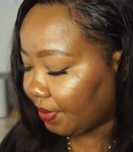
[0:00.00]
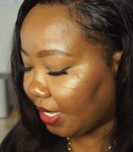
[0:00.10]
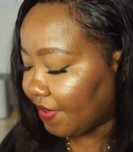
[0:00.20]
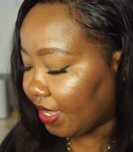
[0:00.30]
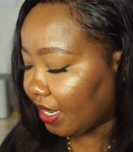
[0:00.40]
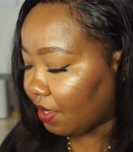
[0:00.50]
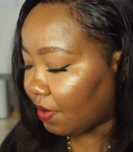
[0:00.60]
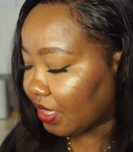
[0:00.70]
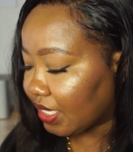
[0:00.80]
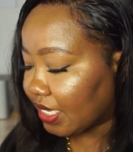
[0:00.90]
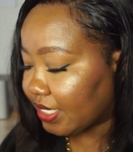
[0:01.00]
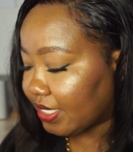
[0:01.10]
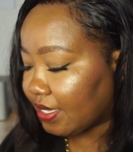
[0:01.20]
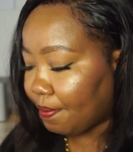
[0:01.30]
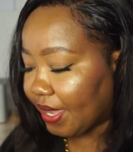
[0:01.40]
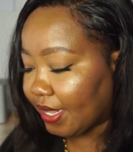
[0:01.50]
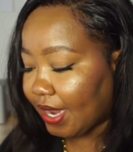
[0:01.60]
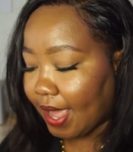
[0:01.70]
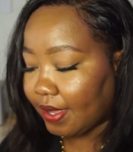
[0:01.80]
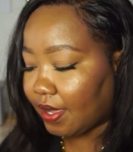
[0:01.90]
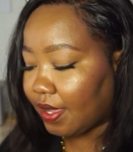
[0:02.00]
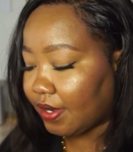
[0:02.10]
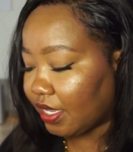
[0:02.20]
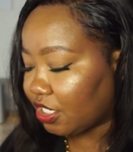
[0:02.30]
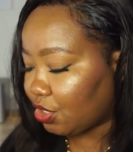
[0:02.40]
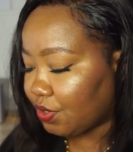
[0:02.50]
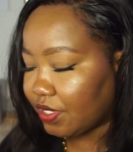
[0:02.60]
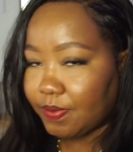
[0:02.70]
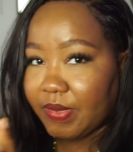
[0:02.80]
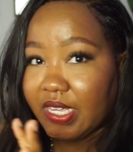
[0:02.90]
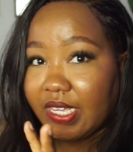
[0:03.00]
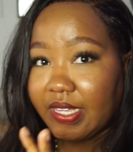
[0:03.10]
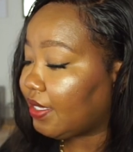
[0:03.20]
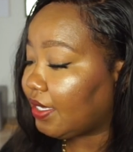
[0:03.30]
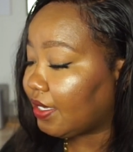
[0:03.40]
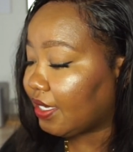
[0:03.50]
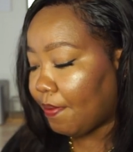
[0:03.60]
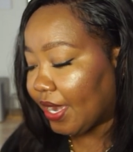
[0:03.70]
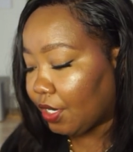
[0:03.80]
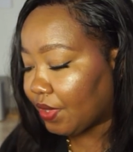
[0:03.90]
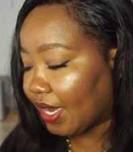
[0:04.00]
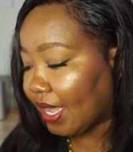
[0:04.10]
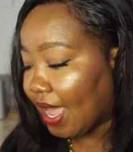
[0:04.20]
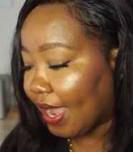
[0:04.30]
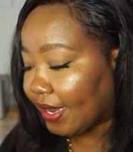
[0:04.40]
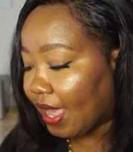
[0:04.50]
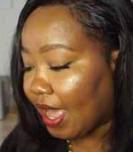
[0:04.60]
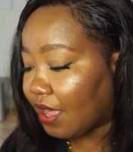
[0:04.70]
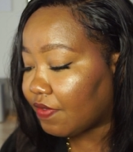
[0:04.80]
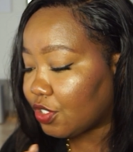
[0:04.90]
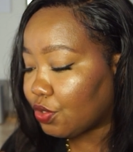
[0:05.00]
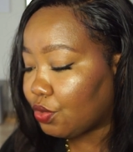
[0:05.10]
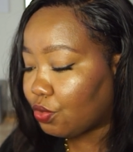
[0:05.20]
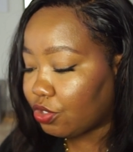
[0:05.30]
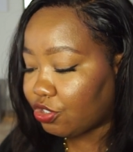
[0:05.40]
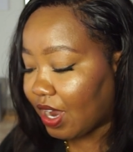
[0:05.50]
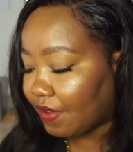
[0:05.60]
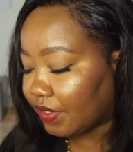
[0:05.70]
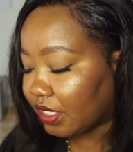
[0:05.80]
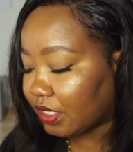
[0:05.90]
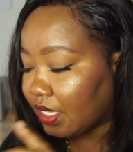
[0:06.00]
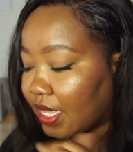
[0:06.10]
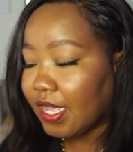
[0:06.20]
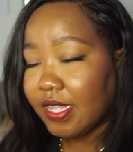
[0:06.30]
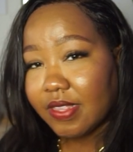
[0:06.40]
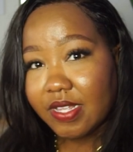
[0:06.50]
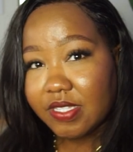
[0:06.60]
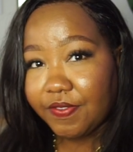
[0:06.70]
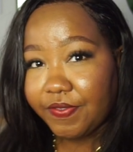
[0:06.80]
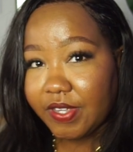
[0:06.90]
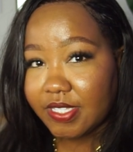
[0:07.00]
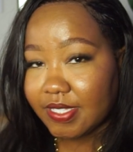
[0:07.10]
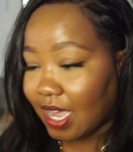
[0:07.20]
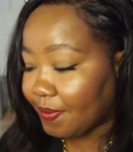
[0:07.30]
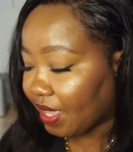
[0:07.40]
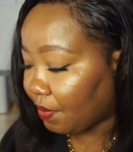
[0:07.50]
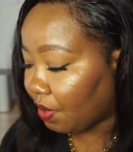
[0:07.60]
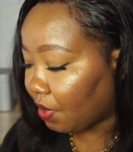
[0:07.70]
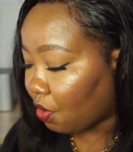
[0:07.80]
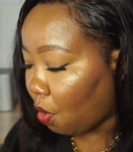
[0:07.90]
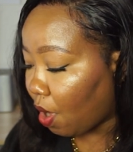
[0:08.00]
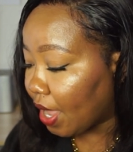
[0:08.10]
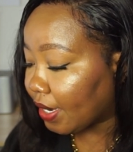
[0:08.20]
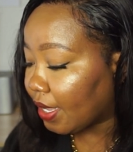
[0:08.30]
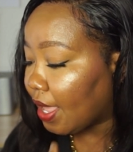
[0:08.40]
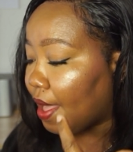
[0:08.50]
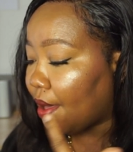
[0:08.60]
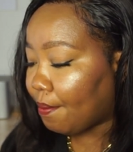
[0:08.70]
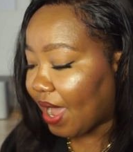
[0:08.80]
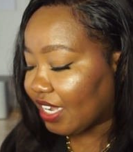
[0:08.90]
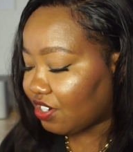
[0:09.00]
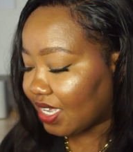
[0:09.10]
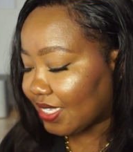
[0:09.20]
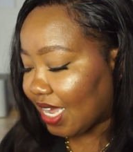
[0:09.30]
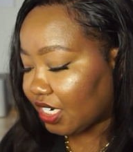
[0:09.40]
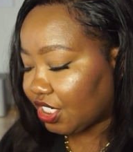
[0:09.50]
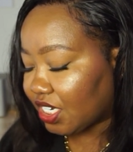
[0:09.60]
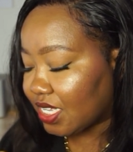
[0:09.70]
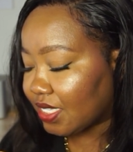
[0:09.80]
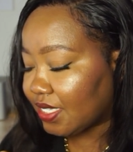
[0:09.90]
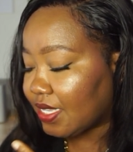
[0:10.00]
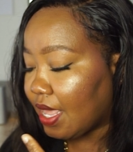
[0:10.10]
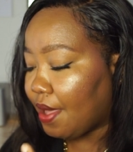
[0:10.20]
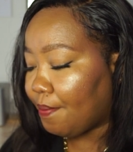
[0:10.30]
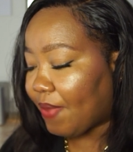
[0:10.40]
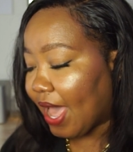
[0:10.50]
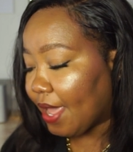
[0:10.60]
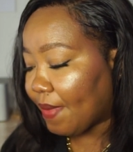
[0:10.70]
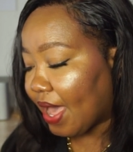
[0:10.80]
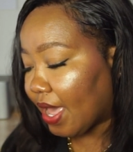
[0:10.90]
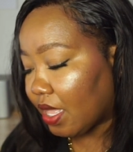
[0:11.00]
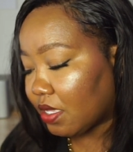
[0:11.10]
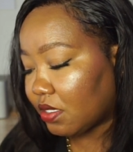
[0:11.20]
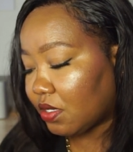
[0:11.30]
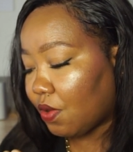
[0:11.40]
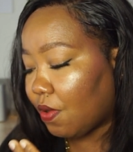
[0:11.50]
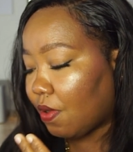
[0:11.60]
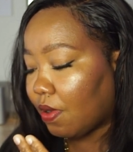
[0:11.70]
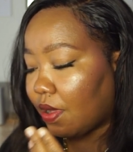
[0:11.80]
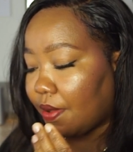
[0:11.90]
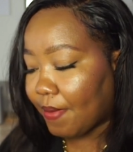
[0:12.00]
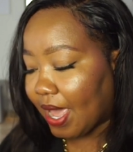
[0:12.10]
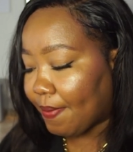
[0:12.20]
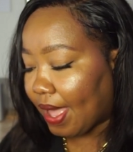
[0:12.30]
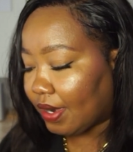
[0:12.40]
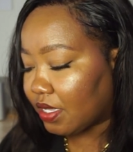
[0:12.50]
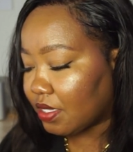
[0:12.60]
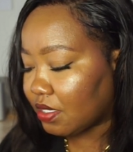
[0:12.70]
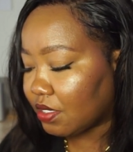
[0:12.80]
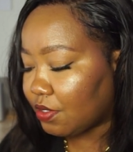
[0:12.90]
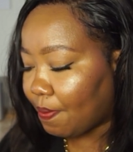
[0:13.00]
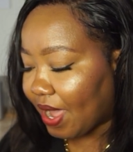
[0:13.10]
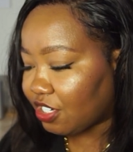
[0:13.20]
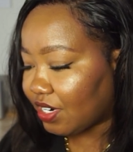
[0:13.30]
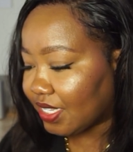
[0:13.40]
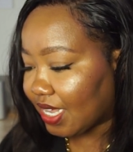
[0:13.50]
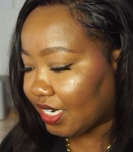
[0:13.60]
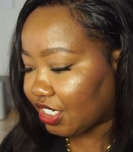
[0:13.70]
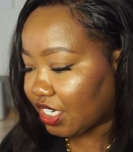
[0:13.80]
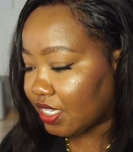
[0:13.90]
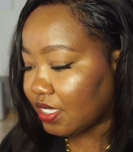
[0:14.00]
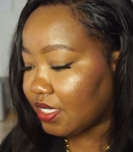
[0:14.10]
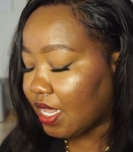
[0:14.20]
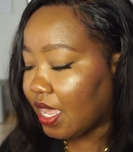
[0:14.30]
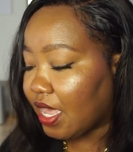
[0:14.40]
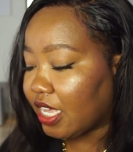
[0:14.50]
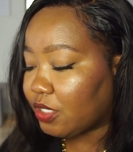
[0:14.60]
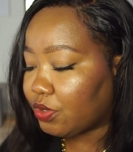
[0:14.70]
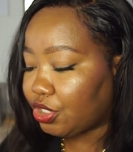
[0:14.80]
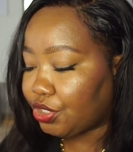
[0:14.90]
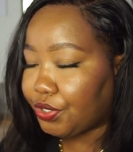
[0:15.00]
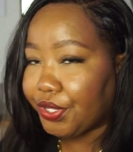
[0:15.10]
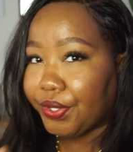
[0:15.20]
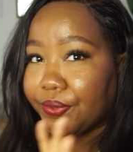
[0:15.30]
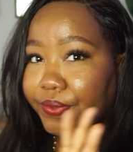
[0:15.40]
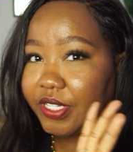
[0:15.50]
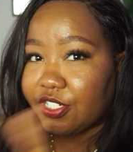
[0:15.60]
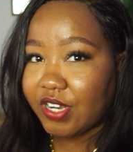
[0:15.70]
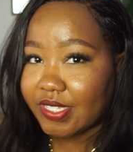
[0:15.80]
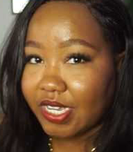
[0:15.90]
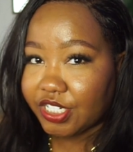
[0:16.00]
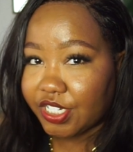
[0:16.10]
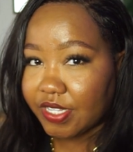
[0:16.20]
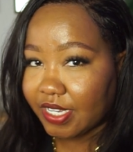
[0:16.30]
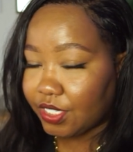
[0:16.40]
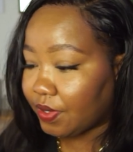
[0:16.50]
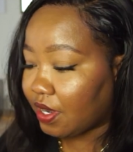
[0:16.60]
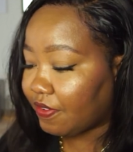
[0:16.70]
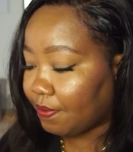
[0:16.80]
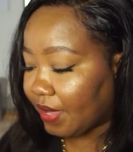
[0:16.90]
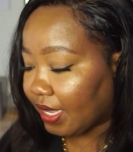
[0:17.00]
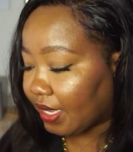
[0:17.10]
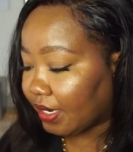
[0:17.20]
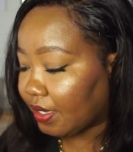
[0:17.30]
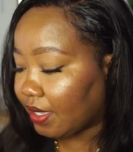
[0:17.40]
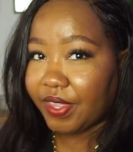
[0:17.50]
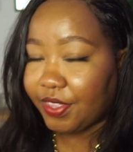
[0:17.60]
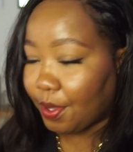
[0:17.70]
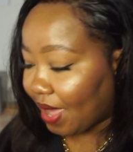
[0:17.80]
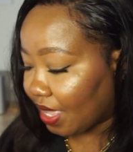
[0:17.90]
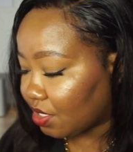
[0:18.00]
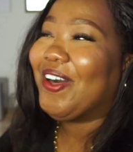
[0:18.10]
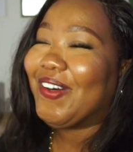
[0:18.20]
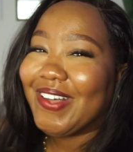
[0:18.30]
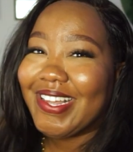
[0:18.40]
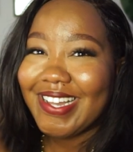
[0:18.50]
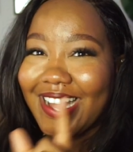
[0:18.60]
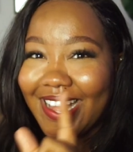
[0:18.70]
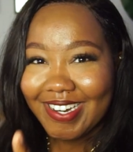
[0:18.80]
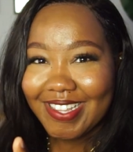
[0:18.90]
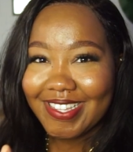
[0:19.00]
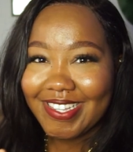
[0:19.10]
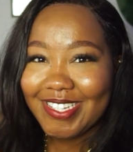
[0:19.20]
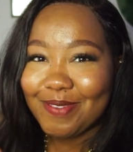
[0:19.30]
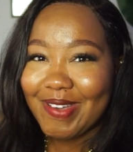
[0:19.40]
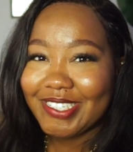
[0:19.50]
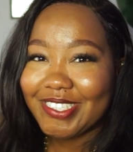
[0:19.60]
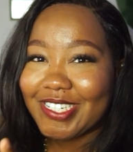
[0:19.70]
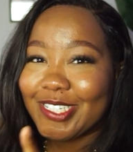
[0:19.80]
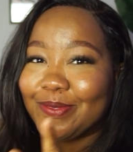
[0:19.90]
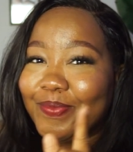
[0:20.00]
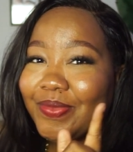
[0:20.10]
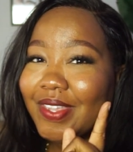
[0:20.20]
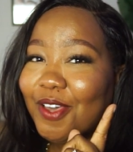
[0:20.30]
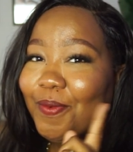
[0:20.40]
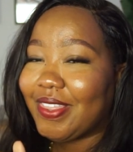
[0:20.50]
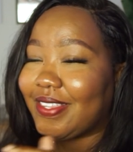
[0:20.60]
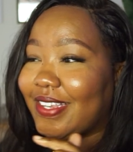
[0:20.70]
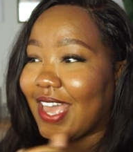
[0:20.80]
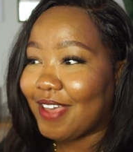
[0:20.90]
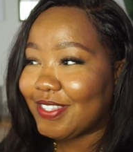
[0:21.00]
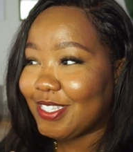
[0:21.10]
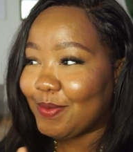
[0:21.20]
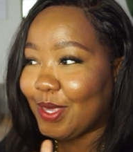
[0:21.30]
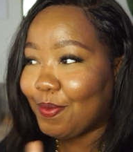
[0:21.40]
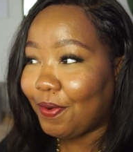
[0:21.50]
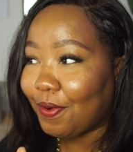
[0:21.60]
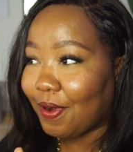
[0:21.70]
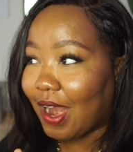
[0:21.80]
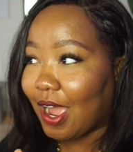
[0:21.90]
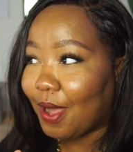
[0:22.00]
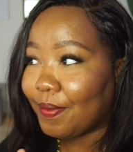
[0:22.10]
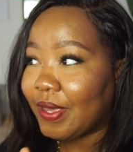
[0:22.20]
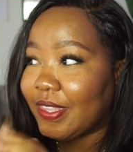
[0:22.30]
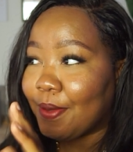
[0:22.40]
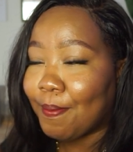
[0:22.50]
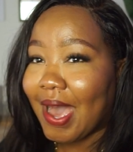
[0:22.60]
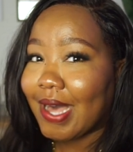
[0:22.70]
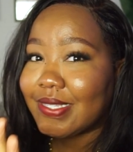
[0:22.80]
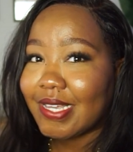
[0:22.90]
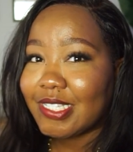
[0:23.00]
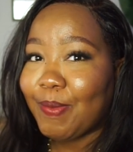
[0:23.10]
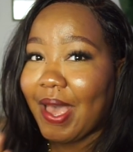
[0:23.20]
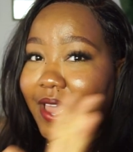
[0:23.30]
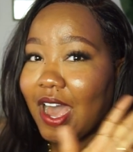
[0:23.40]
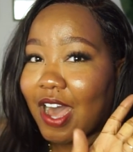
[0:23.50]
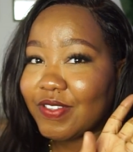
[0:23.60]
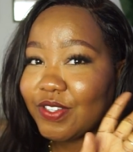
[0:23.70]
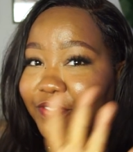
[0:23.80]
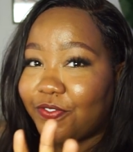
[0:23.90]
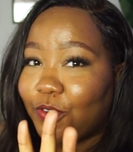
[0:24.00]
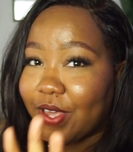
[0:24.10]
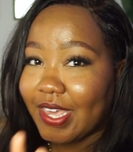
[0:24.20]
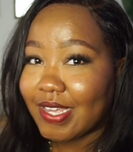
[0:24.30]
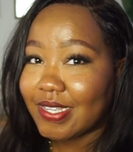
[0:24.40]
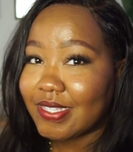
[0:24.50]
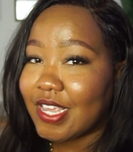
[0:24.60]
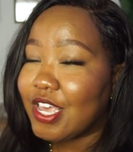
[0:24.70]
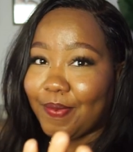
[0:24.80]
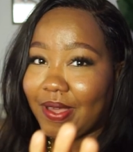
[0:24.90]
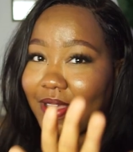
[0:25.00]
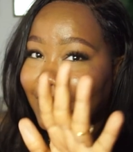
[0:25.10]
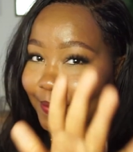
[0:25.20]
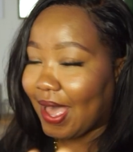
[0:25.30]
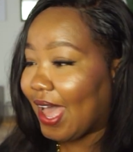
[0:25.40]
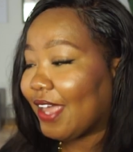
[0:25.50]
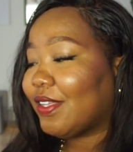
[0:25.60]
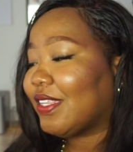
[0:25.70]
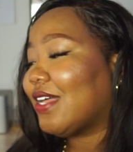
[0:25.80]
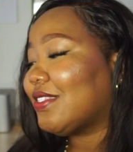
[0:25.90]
If I click on this middle icon, it shows me the menu that I kind of have. So go travel, that's the first tab that we were on. My transactions, buy miles, or my balance. So my transactions, it will show you the transactions that you have made with your miles. Another thing to mention, with the FCB program, the miles expire after 4 years. Keep an eye on that.